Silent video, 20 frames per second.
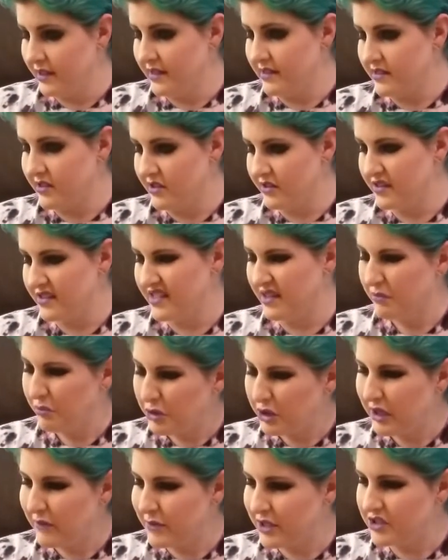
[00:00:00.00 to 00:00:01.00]
as long as they
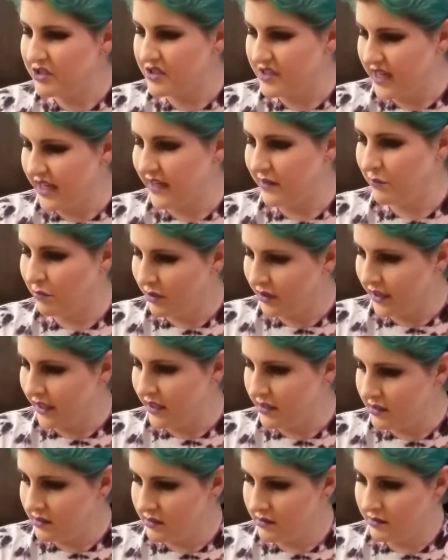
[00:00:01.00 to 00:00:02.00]
pretty much stay in
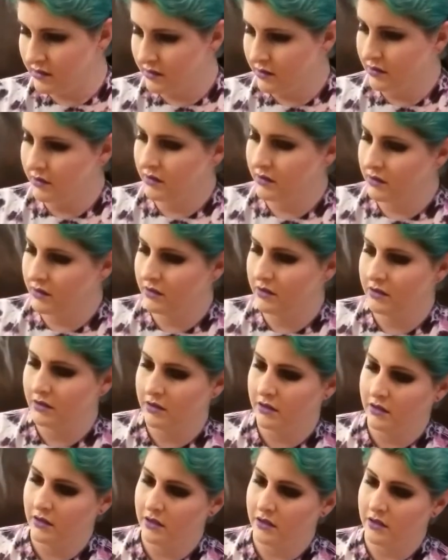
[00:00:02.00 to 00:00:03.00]
place.
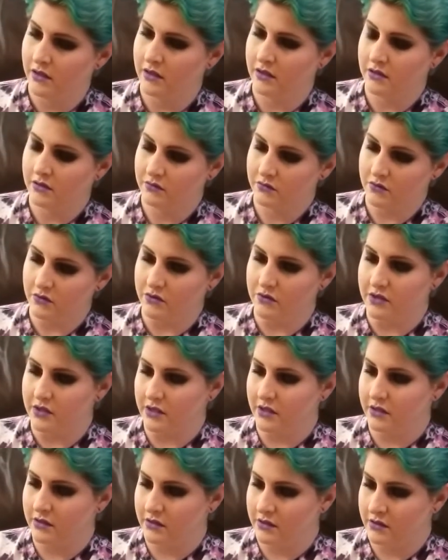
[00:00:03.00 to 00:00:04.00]
Do
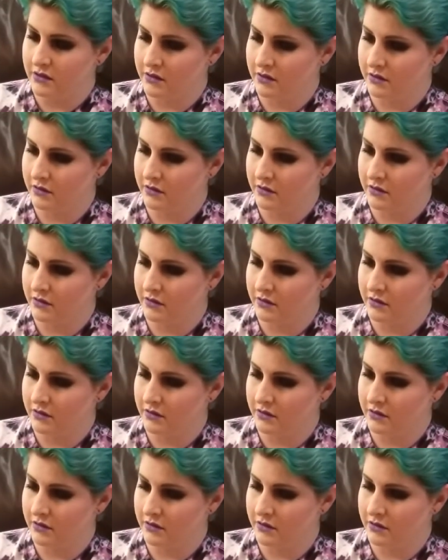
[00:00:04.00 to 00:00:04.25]
this.